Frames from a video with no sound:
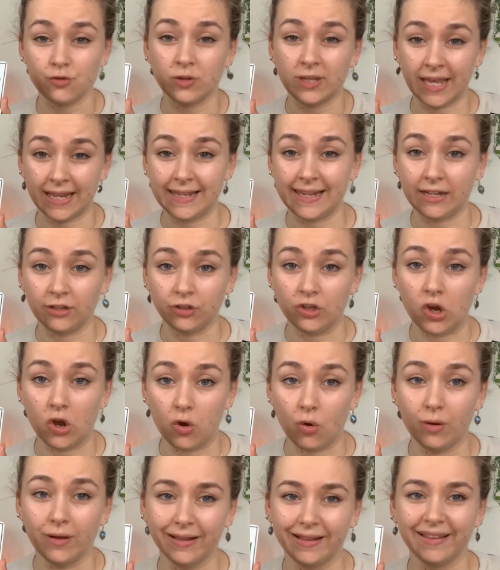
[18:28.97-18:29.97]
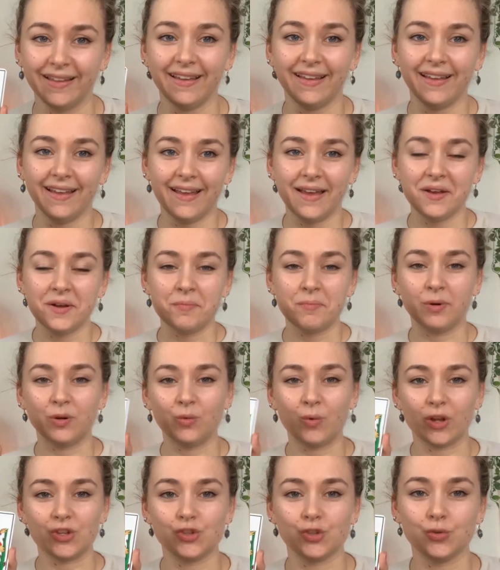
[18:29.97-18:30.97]
let go. But
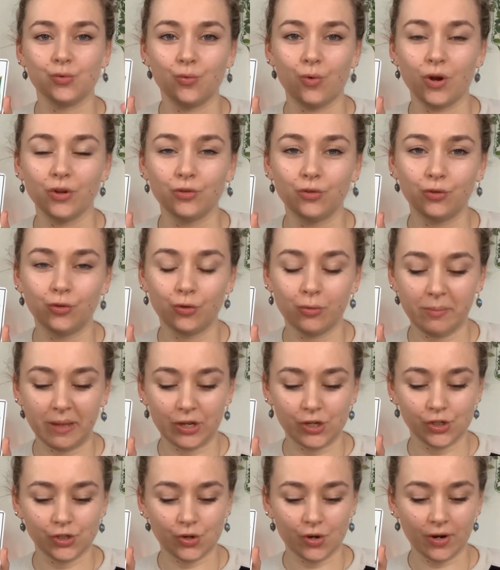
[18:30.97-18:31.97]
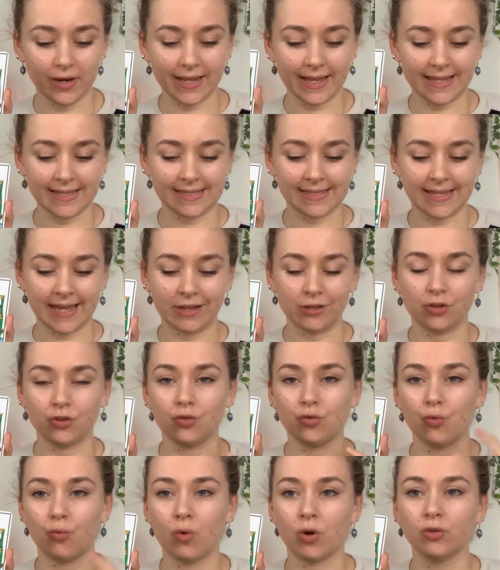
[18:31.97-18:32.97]
what you want to make sure is that
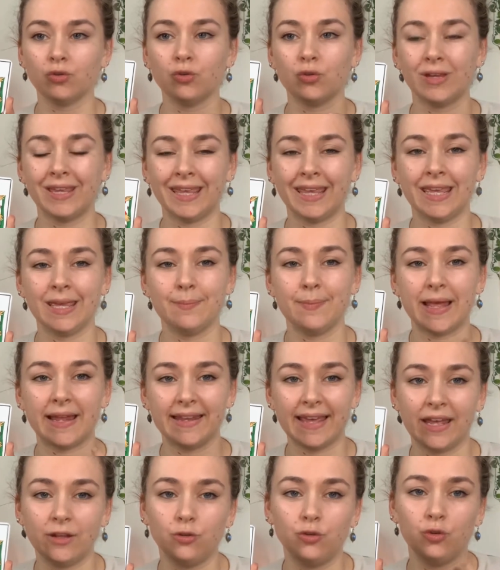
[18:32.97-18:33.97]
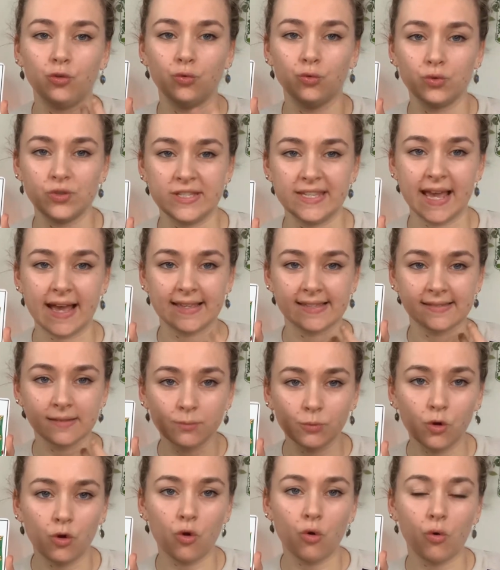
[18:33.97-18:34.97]
you want to keep that
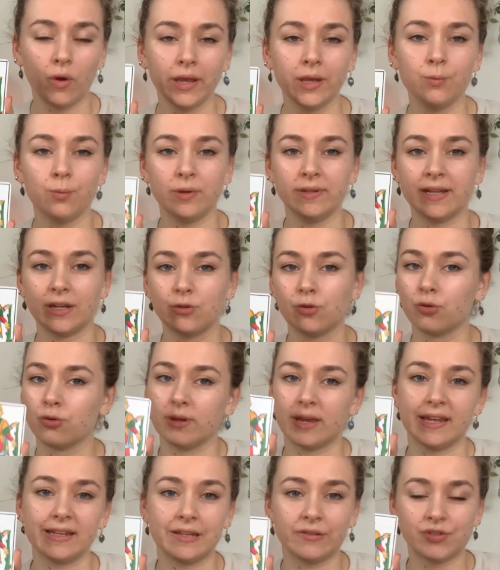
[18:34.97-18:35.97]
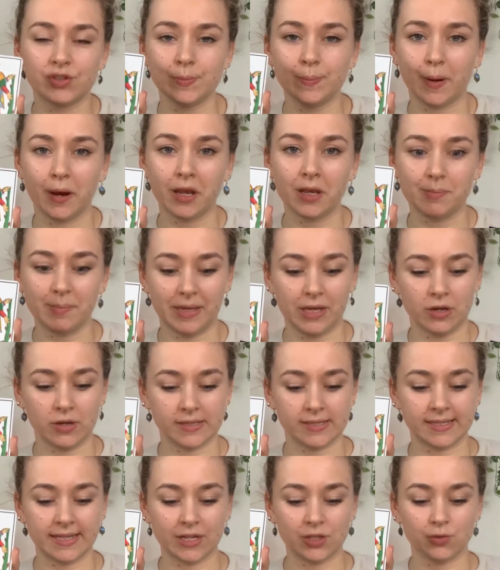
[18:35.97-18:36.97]
enthusiasm going with that creative spark,
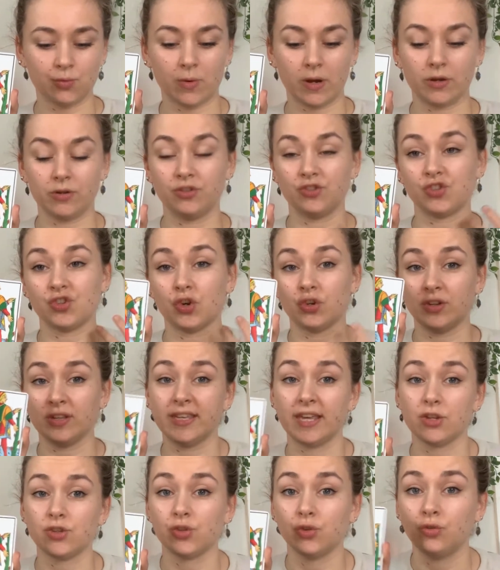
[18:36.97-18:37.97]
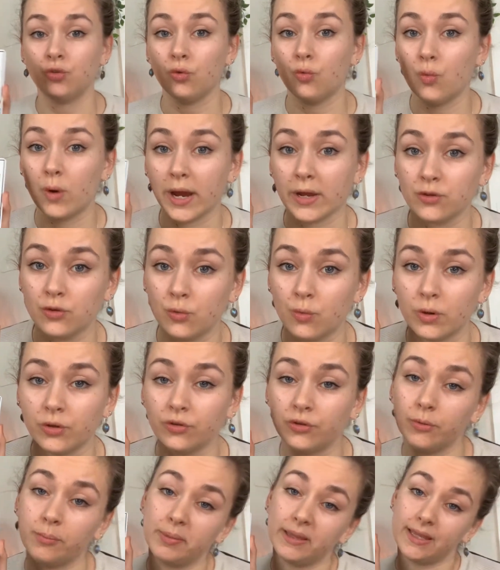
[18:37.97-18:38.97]
because that's what's going to get you to where you
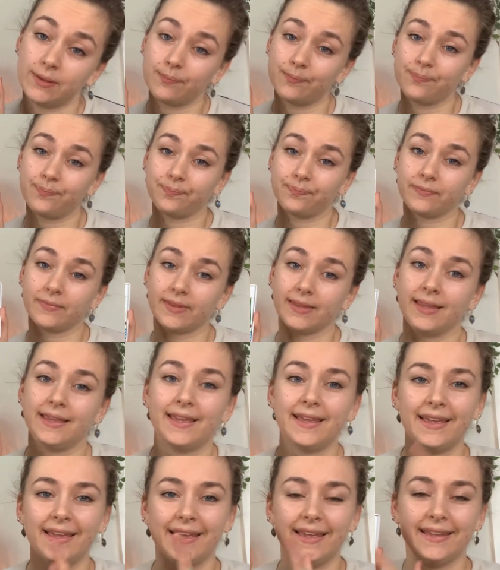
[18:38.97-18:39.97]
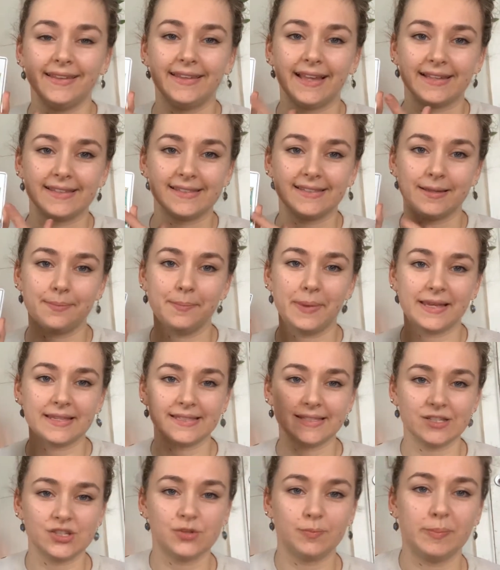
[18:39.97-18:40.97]
want to be. That's the
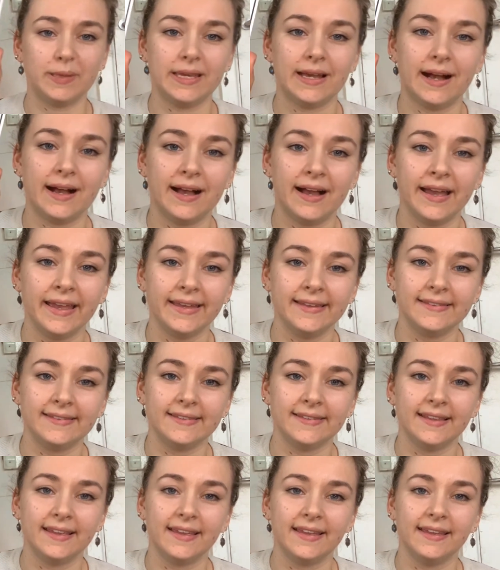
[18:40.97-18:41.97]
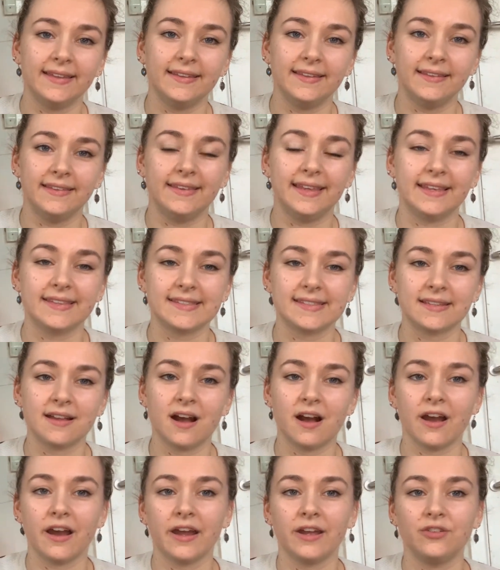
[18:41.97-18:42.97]
message behind this
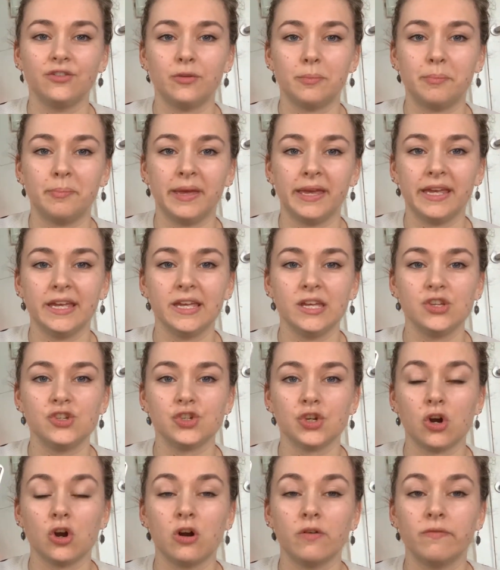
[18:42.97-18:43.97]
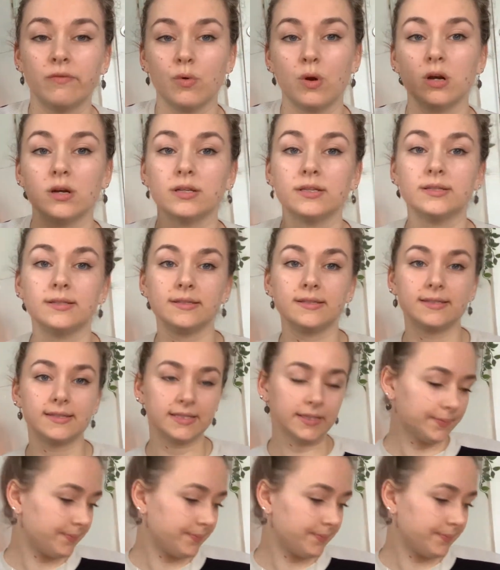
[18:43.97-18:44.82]
card, Page of Wands.